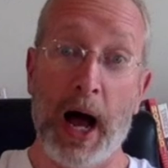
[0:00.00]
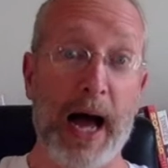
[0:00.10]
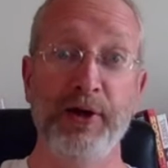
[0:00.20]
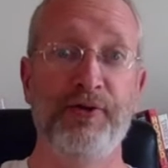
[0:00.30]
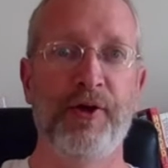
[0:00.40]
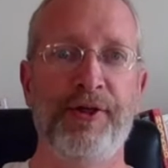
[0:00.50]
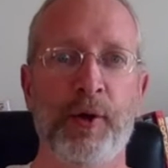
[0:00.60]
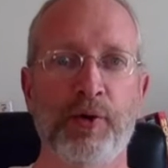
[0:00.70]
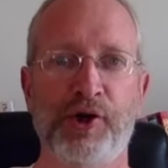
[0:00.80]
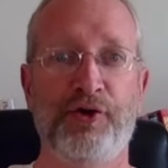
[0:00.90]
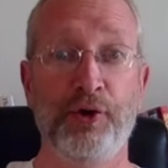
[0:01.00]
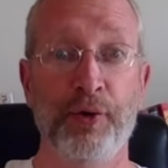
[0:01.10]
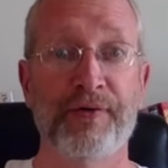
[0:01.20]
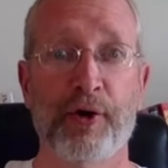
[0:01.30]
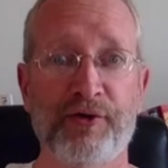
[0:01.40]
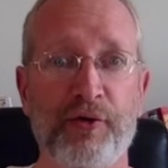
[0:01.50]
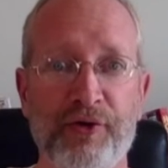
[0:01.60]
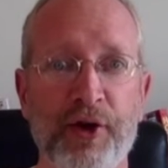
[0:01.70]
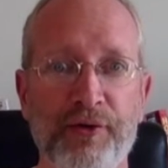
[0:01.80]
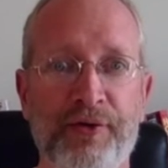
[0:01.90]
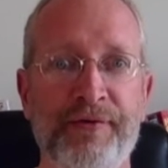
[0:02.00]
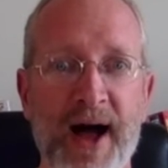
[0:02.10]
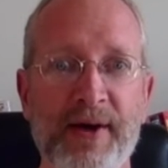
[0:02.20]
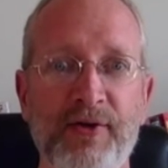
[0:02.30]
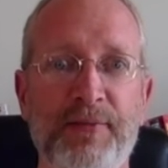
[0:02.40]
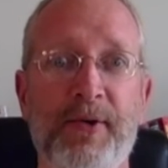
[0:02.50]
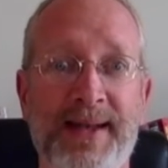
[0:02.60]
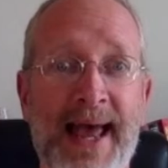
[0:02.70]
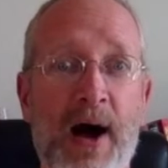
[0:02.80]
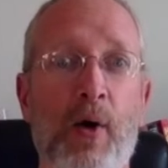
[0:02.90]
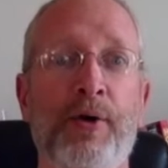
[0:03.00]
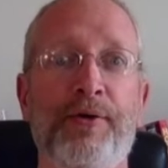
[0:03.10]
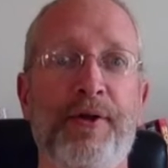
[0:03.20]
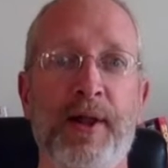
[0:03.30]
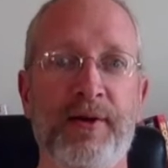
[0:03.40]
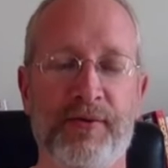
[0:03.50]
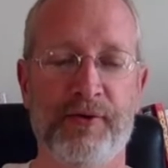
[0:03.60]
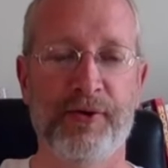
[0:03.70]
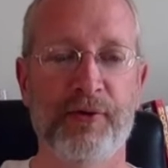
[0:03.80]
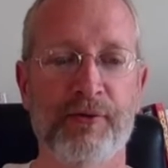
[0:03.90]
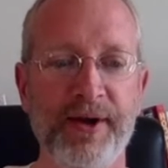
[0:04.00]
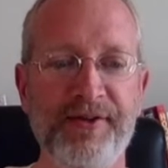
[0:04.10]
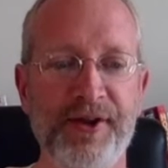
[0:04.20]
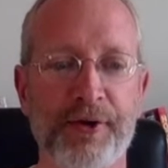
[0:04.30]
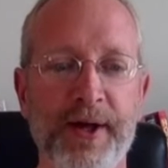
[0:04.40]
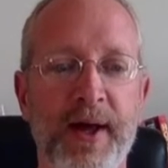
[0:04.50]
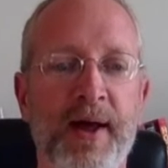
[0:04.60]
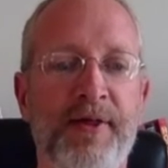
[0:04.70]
I used to think were just universal skills and values, but now under the lens of critical race theory,